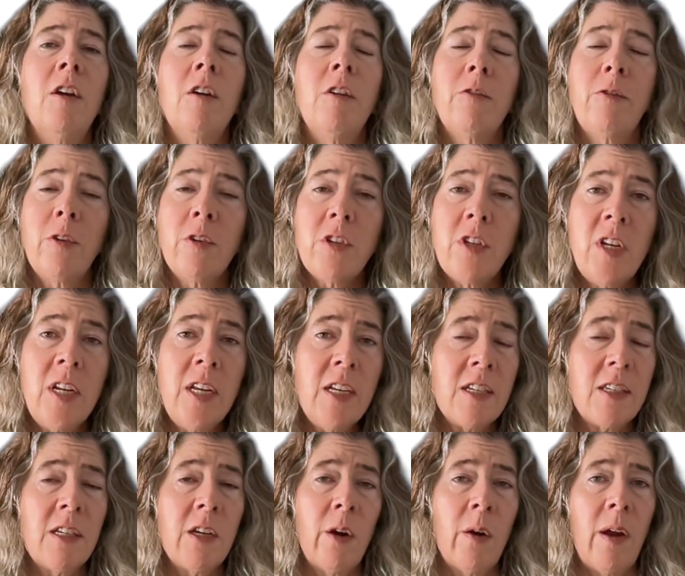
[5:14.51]
First, you need to
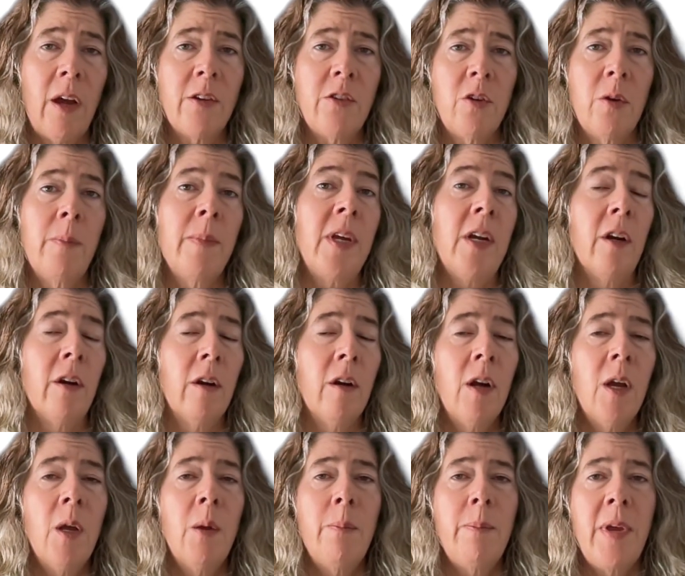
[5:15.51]
zero out your meter.
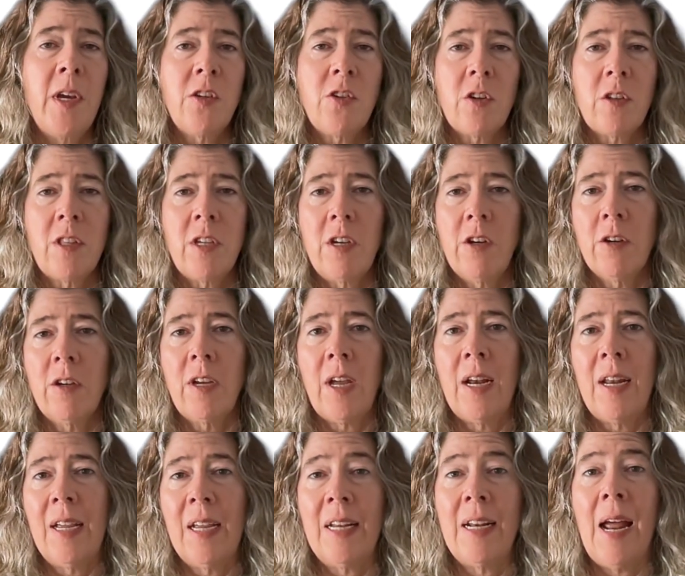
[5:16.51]
Make sure that you're
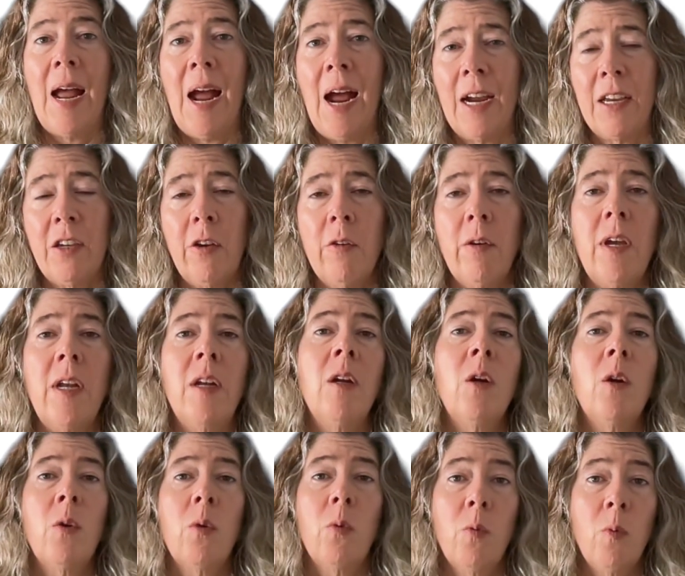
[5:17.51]
getting an accurate
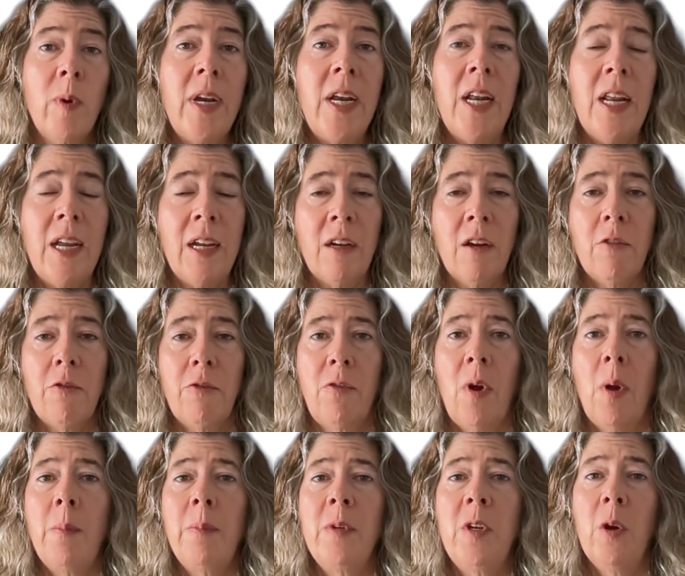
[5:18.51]
reading
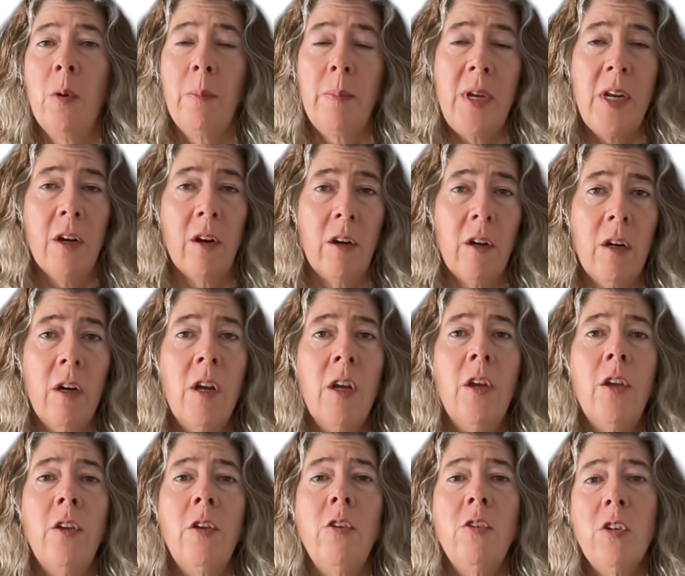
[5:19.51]
from your meter.
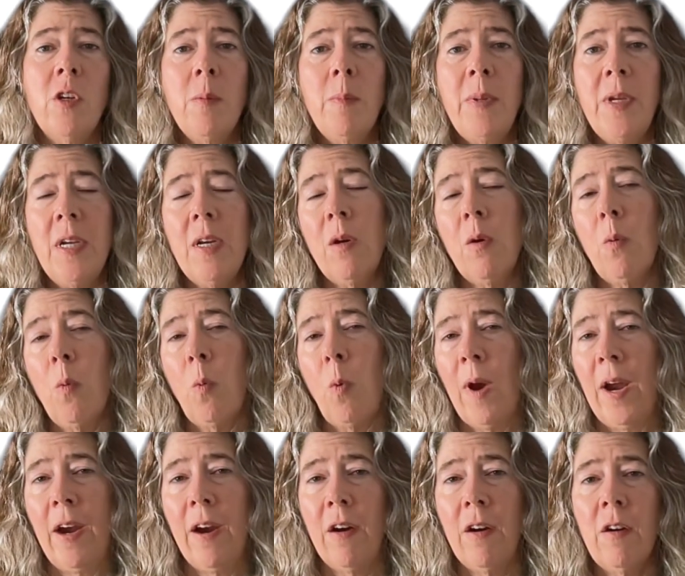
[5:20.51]
You should be
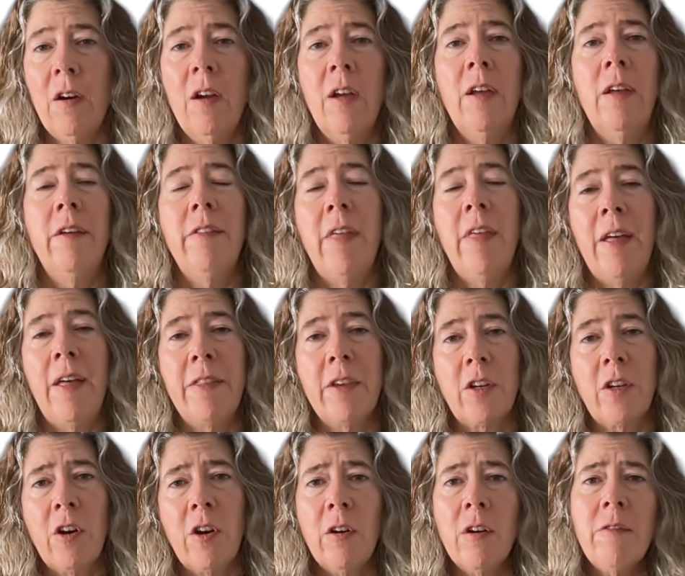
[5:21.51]
aware that the
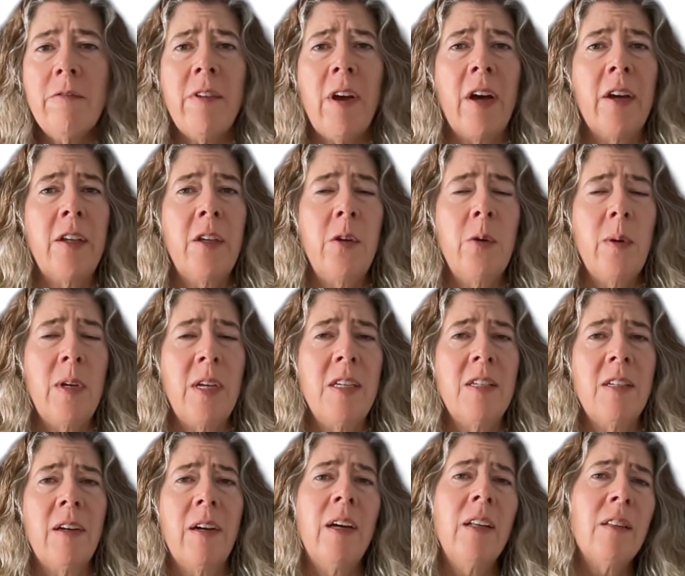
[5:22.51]
current value
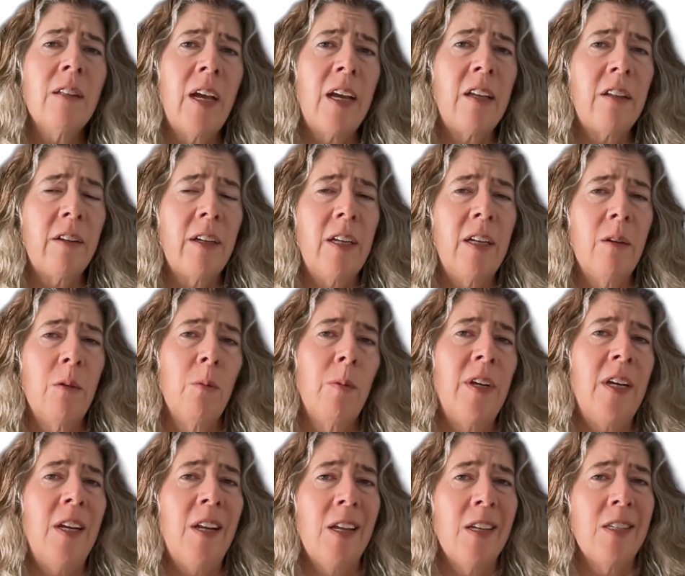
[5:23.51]
is unlikely to
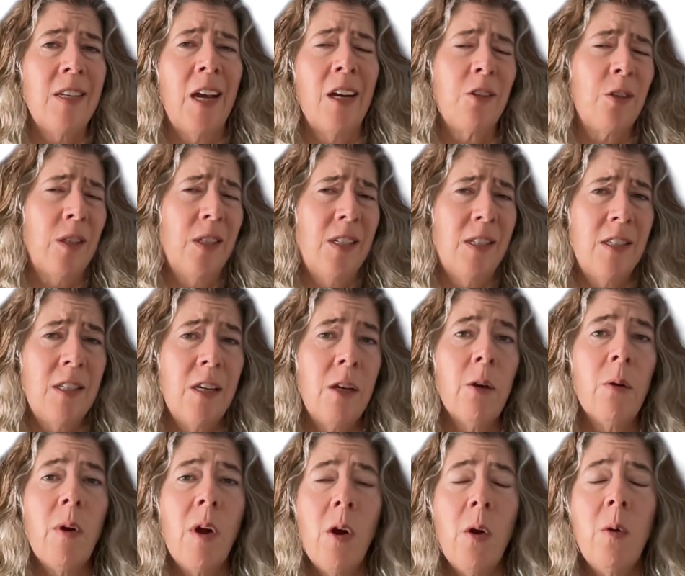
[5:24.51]
read as actually
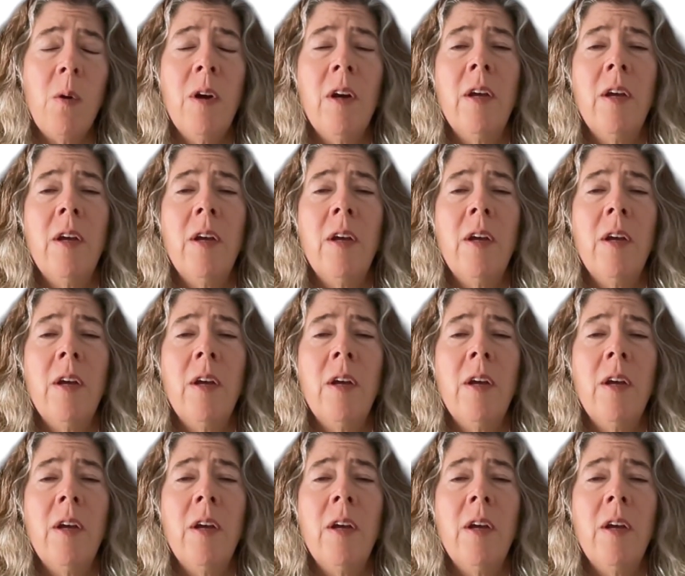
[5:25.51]
zero.